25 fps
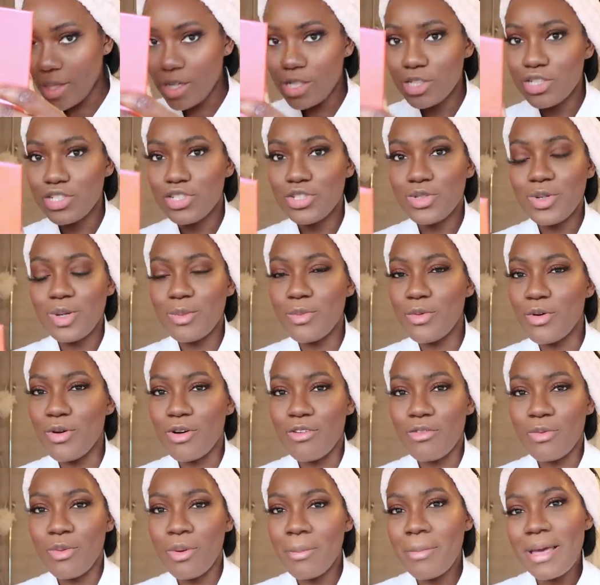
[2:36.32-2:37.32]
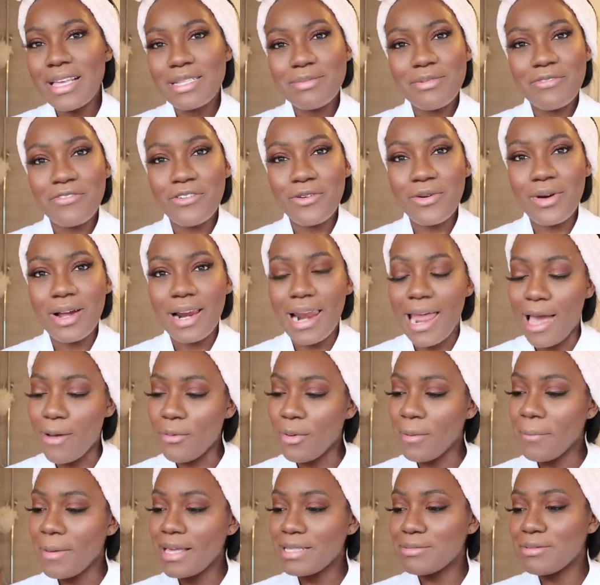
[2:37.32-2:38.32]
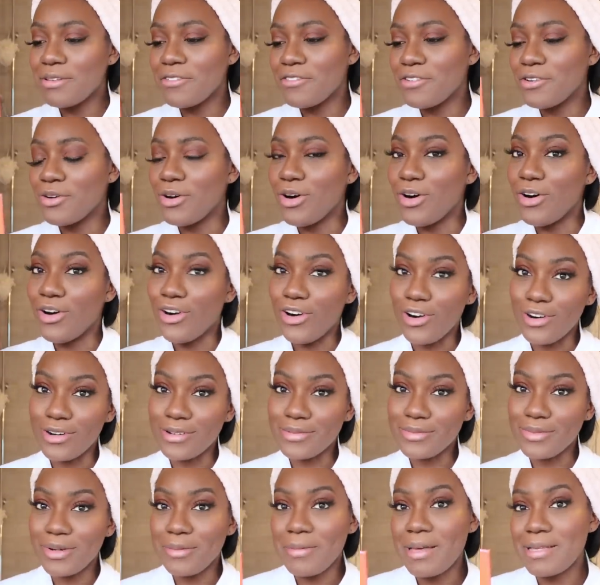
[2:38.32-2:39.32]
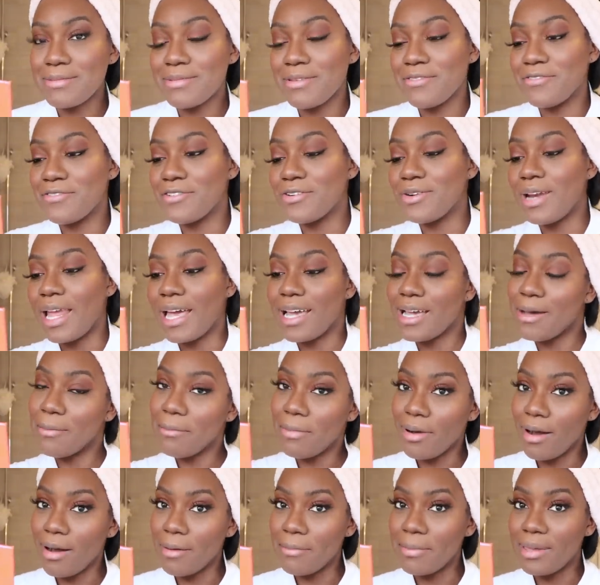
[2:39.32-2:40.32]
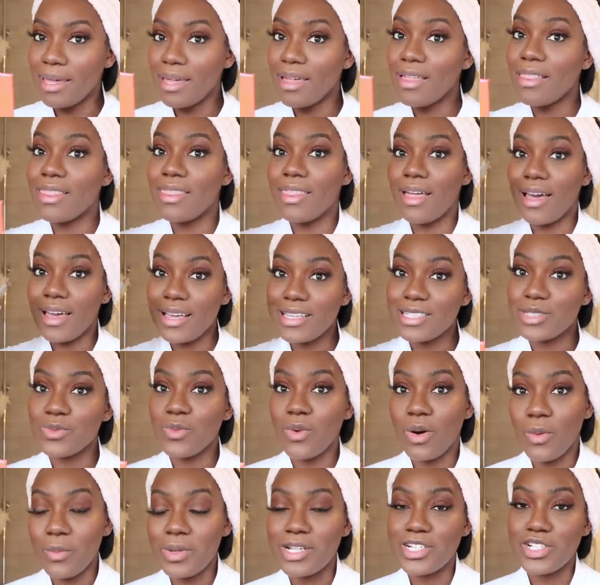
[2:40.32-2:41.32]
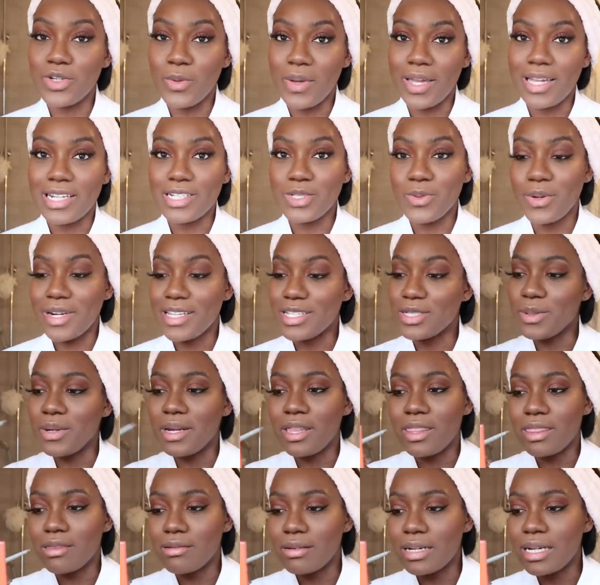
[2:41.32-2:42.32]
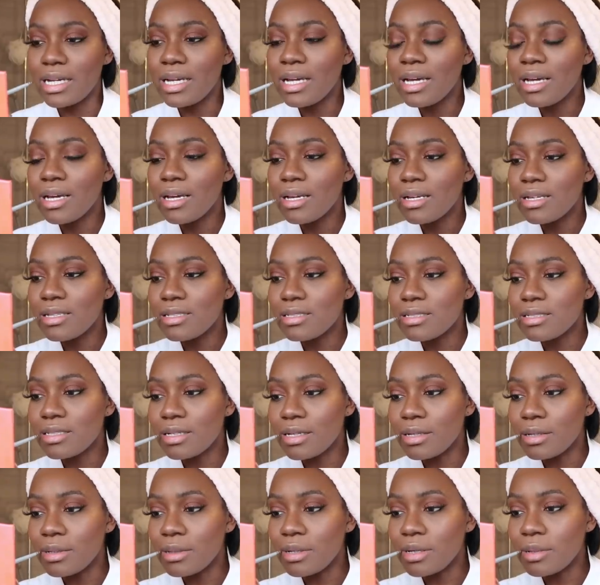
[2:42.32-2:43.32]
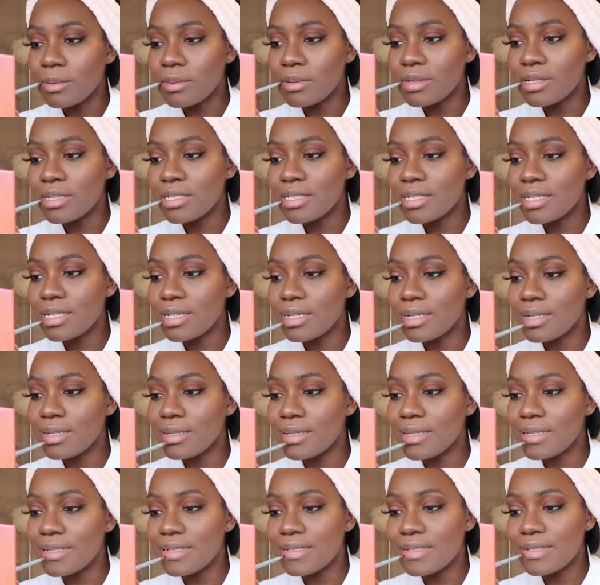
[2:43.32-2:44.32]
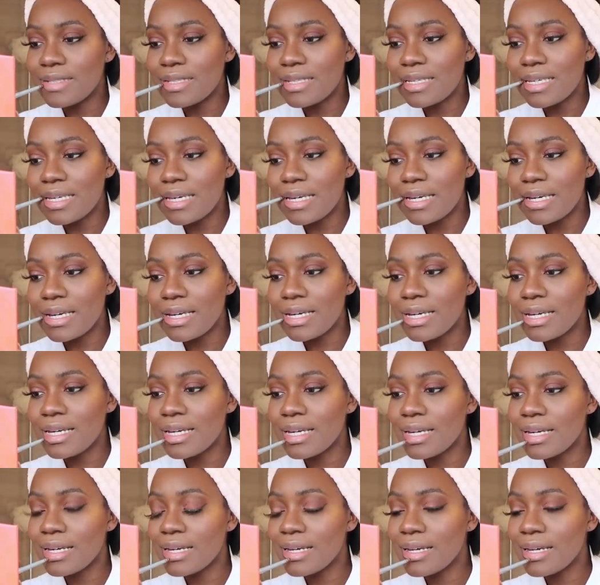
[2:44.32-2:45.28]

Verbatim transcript: just doing more of. What makes me feel glam, what makes me feel hot, what makes me feel like a Barbie, that is what we're doing in twenty twenty-three. So I wanted to go into the year